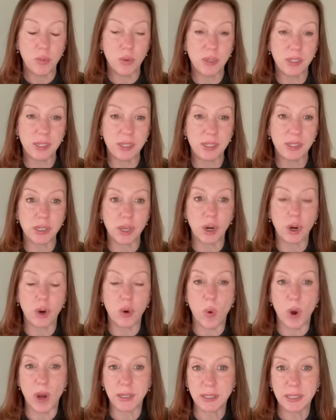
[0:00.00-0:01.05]
Was this a
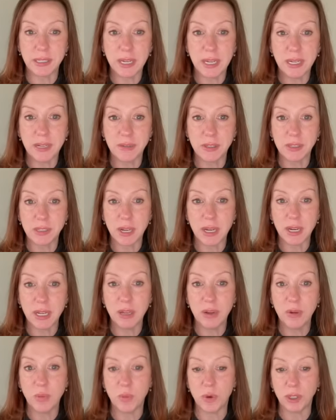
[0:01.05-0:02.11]
quantitative
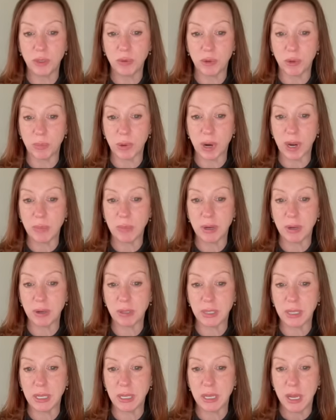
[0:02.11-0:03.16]
study where you were
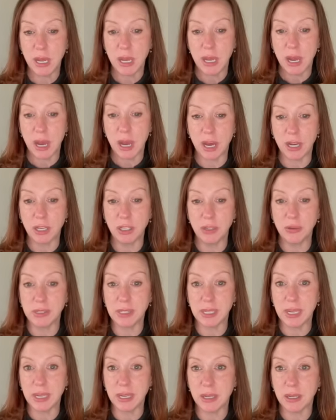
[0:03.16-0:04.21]
primarily
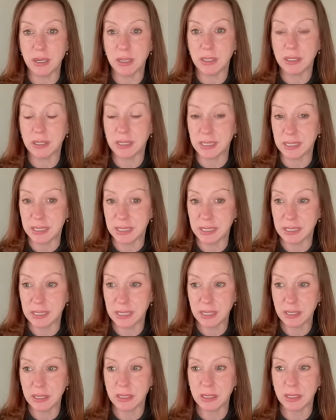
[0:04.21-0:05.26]
using
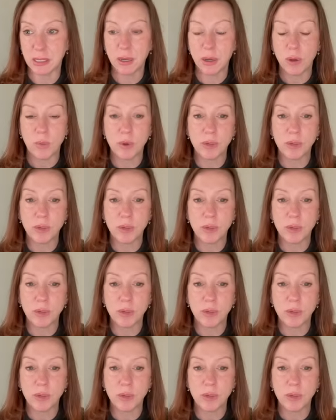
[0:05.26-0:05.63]
statistics?